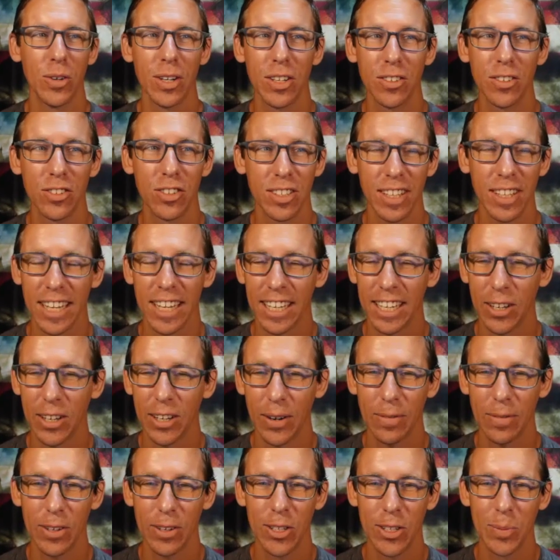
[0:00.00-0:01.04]
and it's just like you know
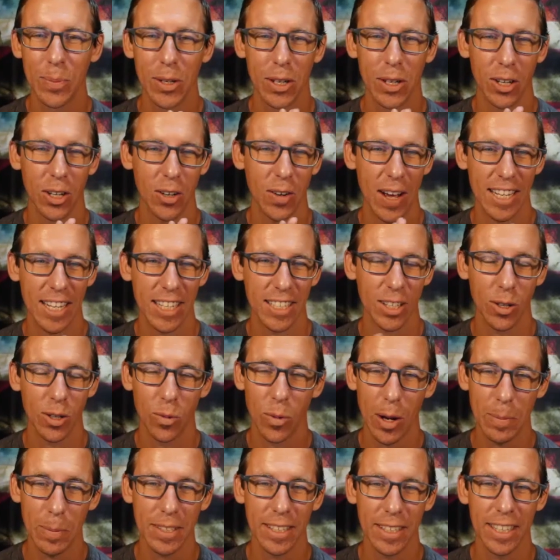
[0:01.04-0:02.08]
every superhero has their
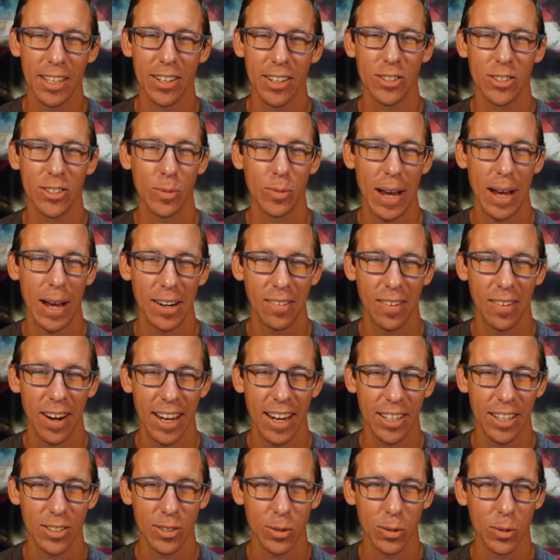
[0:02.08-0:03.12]
web slingers or
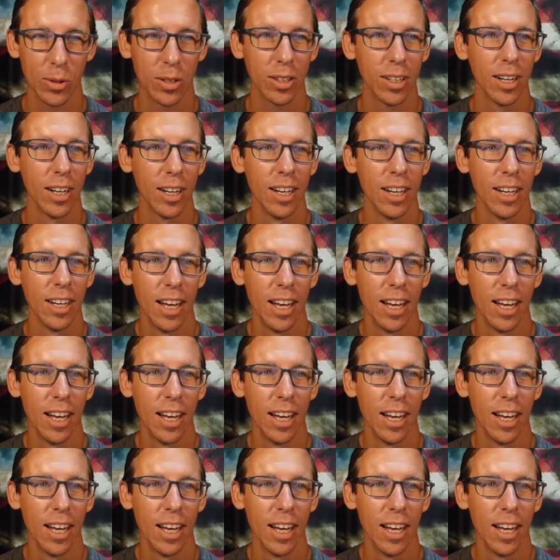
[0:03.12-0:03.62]
batarangs or